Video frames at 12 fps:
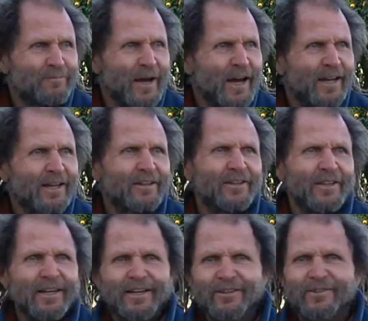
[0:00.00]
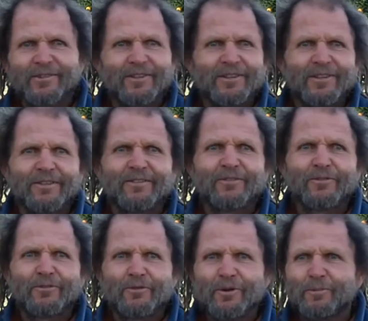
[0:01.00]
back and legs and
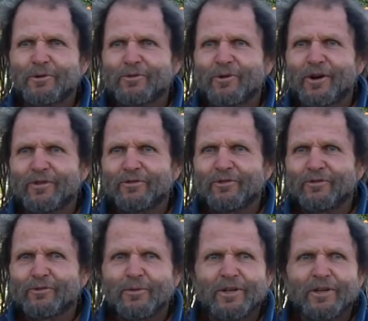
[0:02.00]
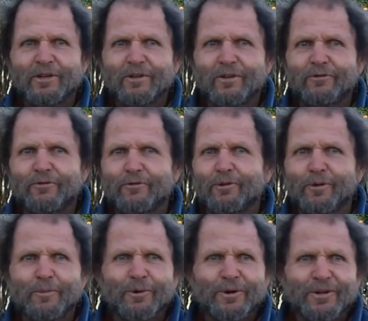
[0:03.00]
creep across the squeaky
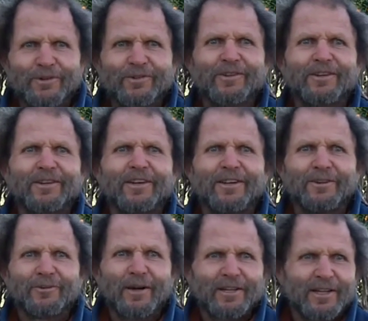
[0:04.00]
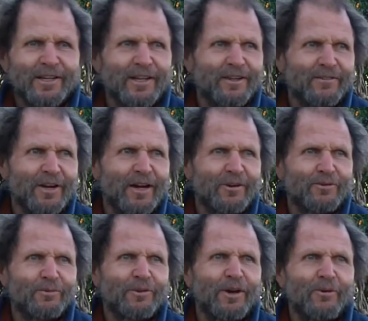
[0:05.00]
floorboards and try to get out of the
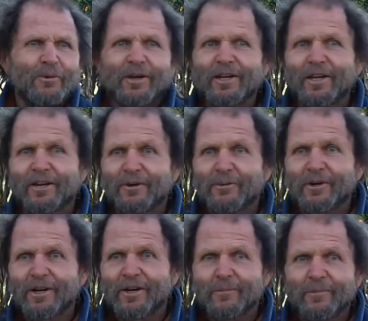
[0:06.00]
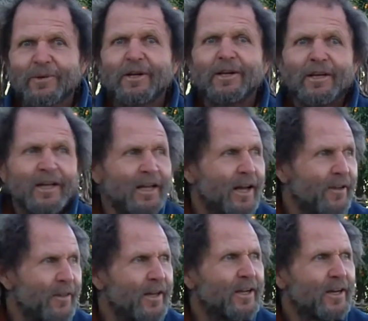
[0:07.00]
house without waking anyone up.
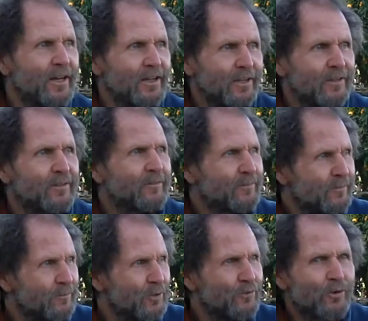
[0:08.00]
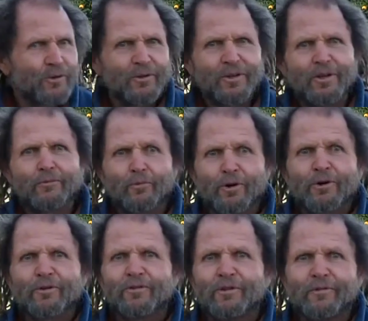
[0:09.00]
And then before the
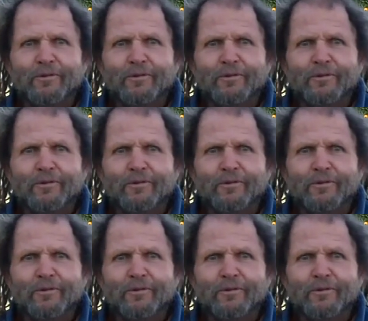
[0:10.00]
workers